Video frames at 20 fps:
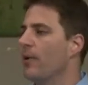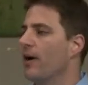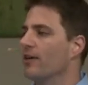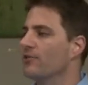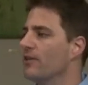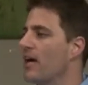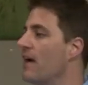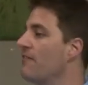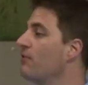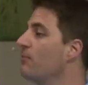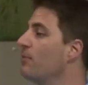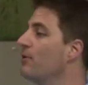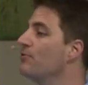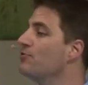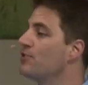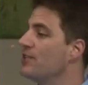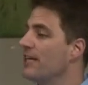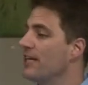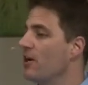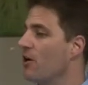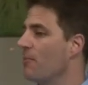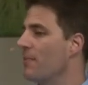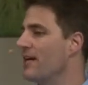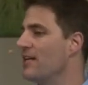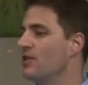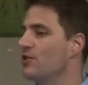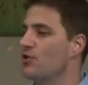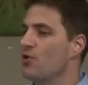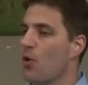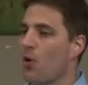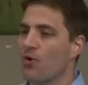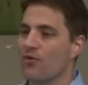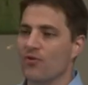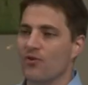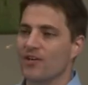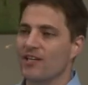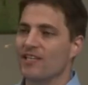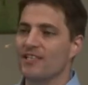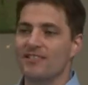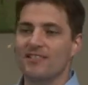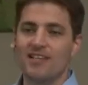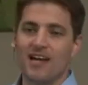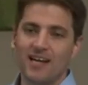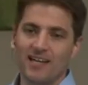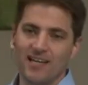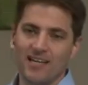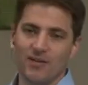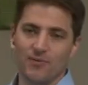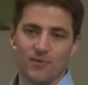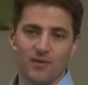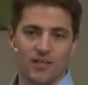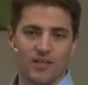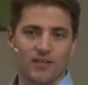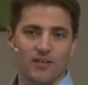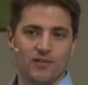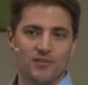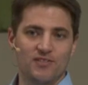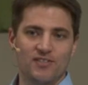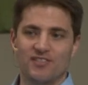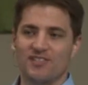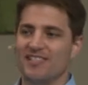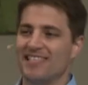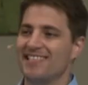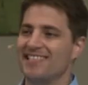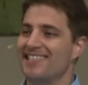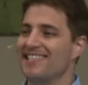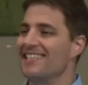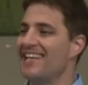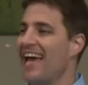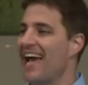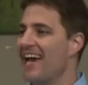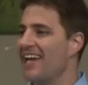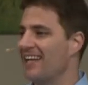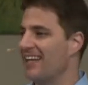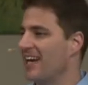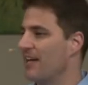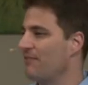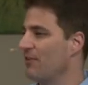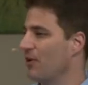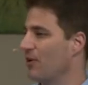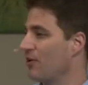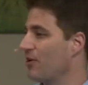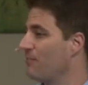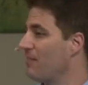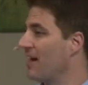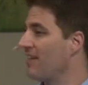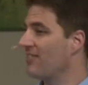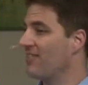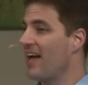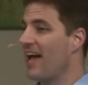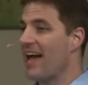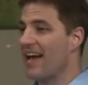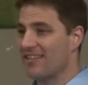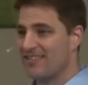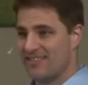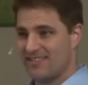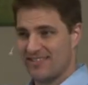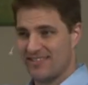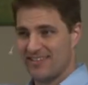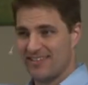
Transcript: We also have a museum in northern Kentucky, really close to Cincinnati. Have you heard about that?